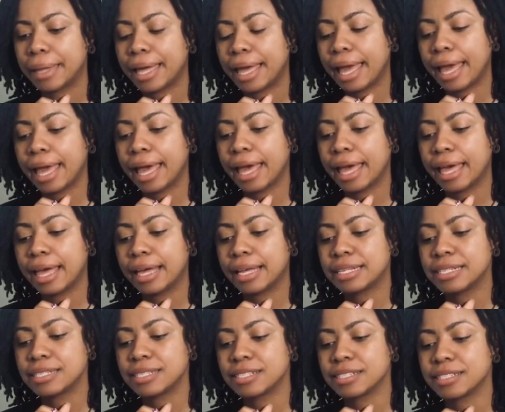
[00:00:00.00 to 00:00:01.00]

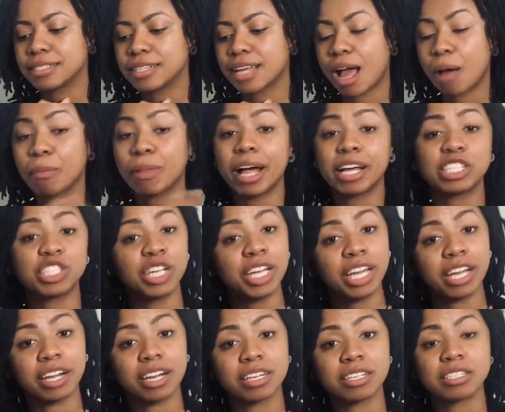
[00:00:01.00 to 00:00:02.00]
And I'm glad you're
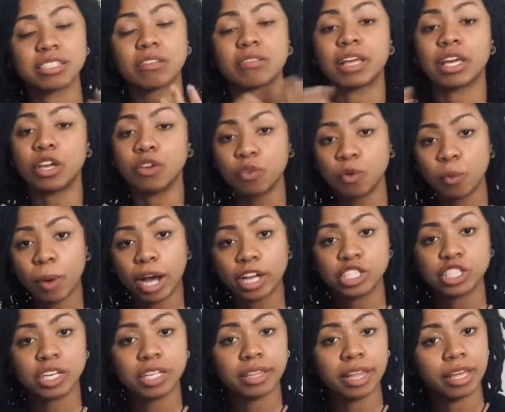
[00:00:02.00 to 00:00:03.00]
here. So thank you for
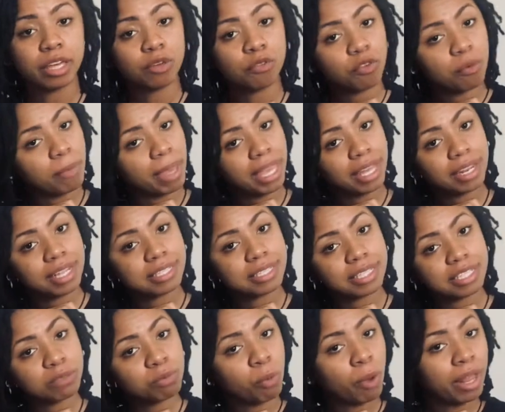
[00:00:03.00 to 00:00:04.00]
watching. Thank you for making it to
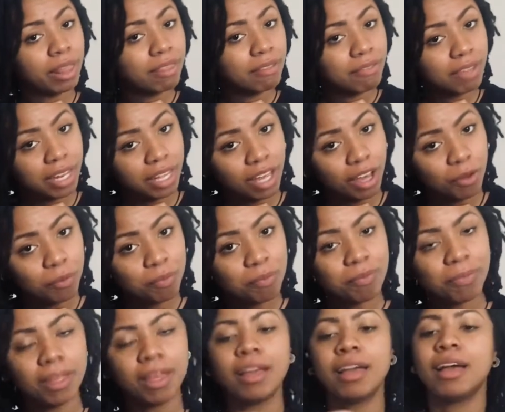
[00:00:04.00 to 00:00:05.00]
this point in the video.
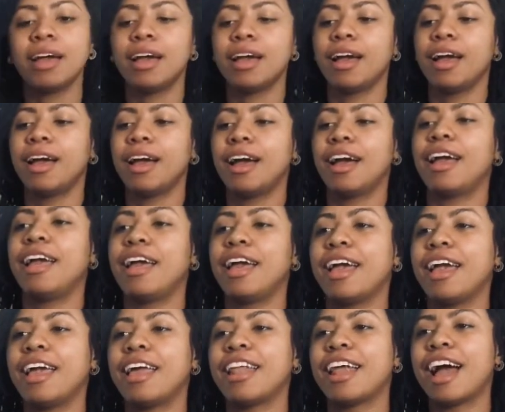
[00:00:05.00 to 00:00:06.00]

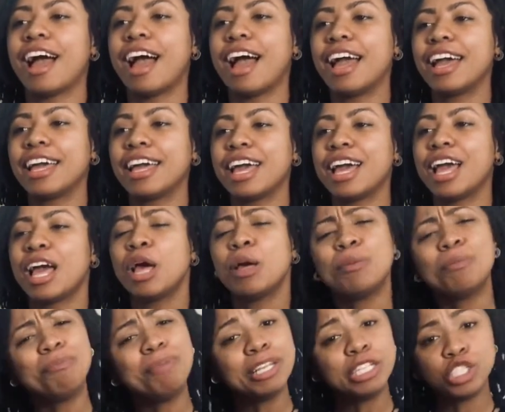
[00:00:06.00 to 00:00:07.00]
And I
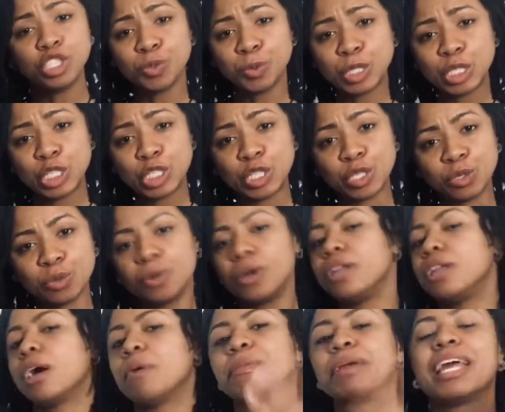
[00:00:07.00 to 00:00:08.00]
bid you adieu.
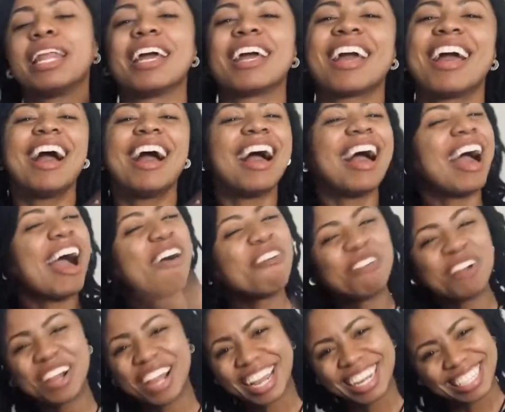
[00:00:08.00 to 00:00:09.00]
No, I'm kidding. Have
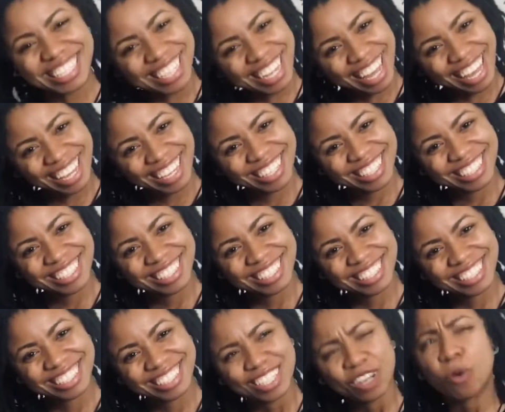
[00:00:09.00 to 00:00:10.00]
a great day
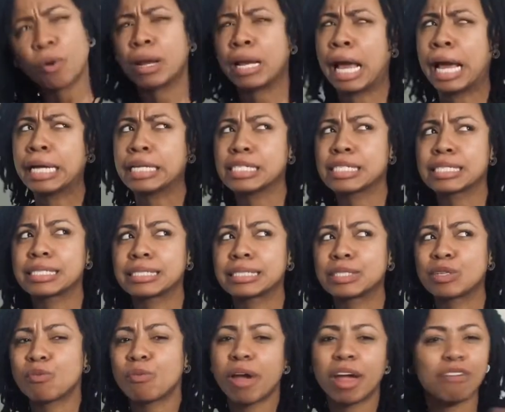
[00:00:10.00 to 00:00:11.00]
or night,
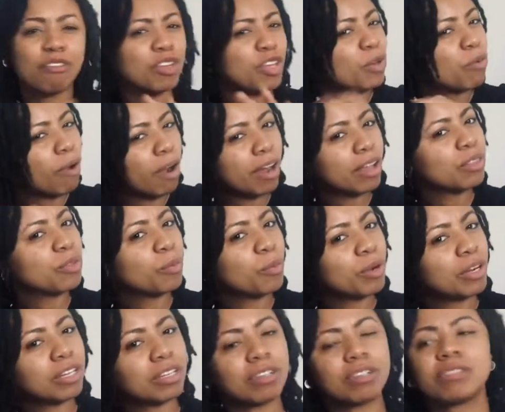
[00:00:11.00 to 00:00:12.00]
wherever you are in the
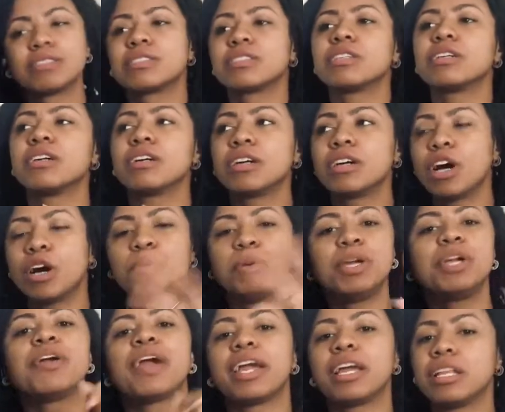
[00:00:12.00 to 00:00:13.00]
world. Go be
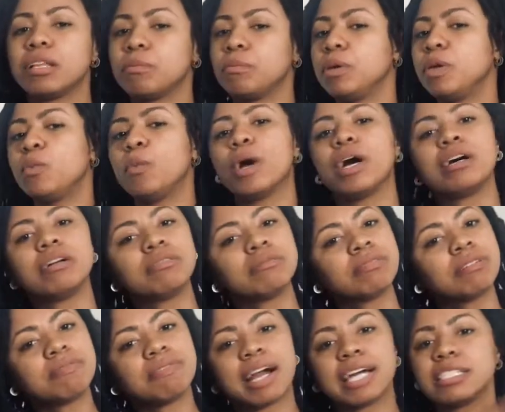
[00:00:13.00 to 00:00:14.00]
great. Be well.
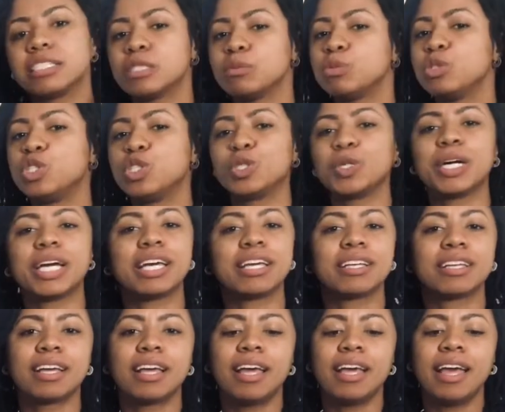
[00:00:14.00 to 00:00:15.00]
Find some joy.
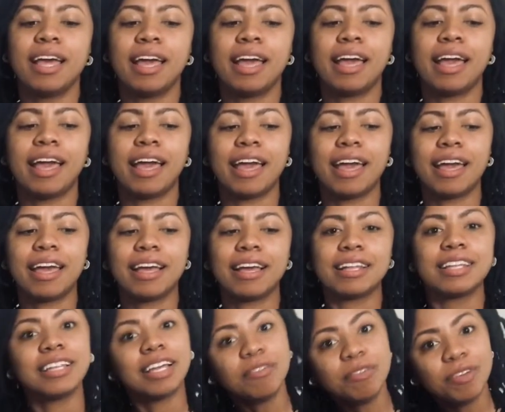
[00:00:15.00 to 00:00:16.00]

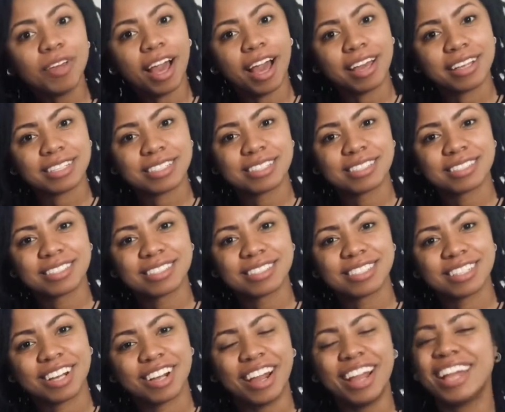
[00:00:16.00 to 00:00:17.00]
And love you guys.
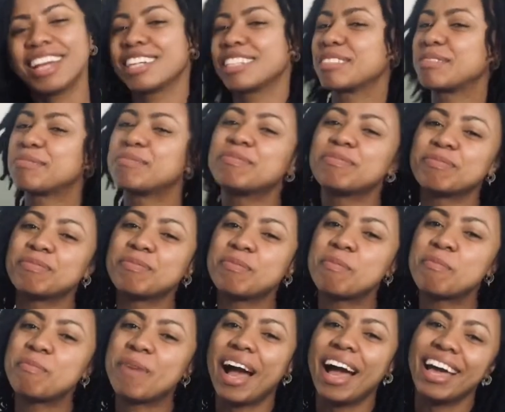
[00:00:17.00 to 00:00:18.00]
All right.
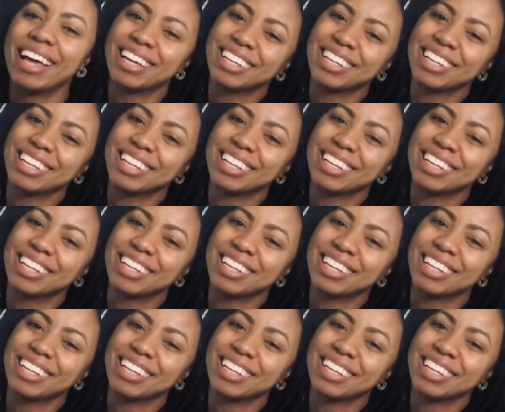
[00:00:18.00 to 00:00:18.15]
Bye.